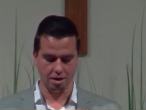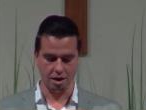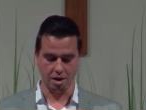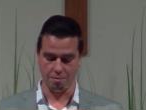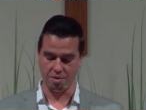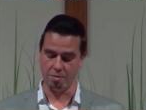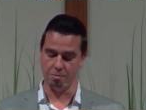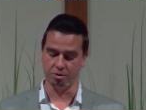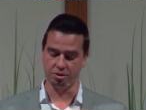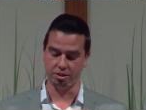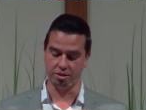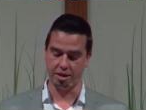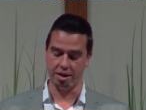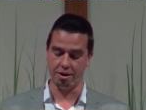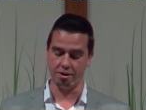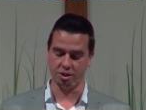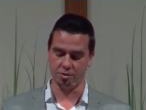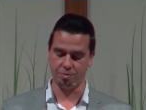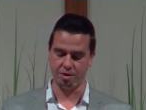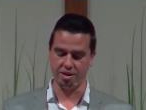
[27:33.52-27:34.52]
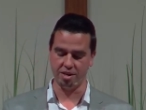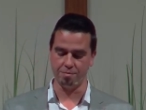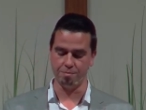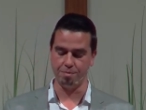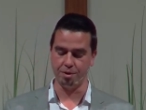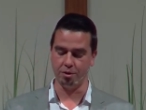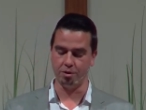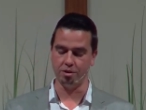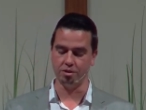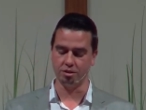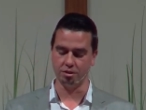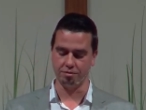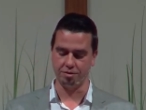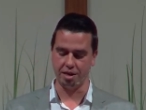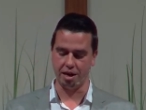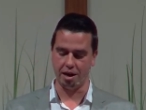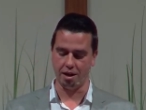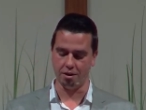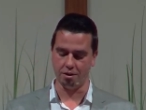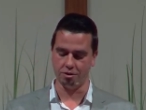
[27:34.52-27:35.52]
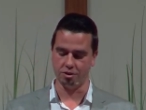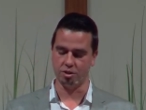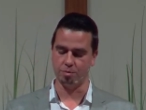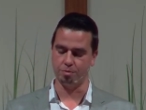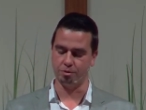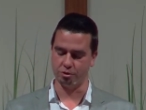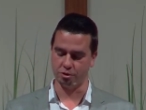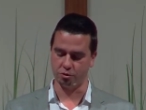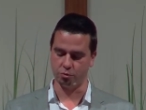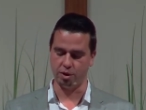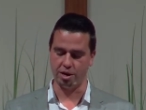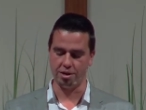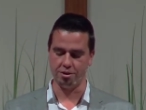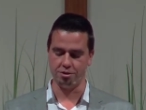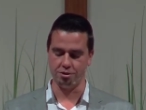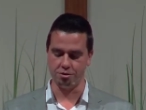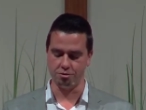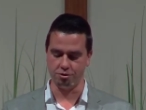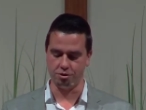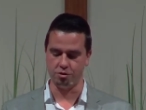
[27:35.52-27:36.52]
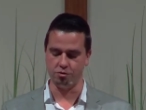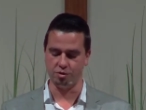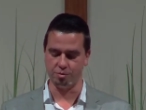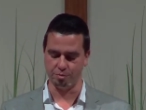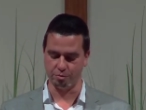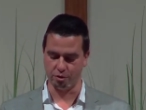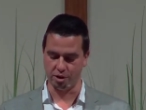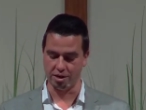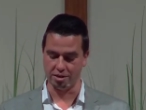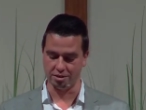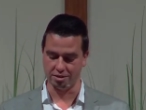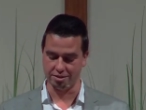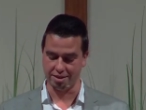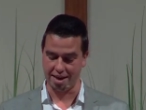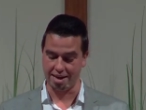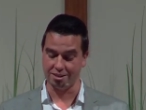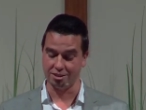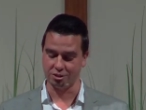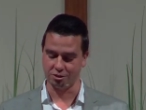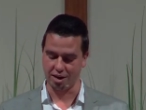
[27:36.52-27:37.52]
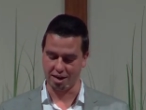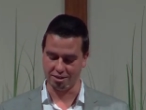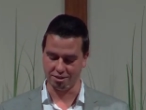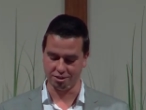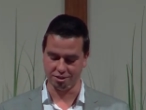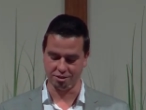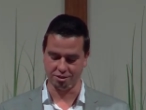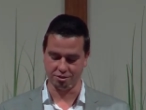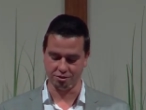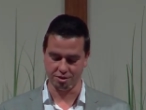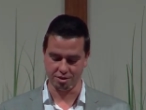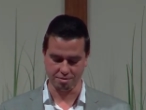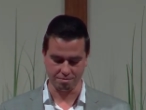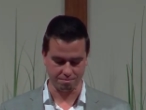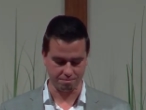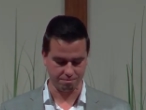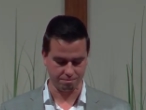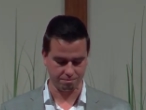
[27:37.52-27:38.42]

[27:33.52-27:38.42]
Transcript: And people today are spending billions of dollars to persuade you to embrace that tragic dream.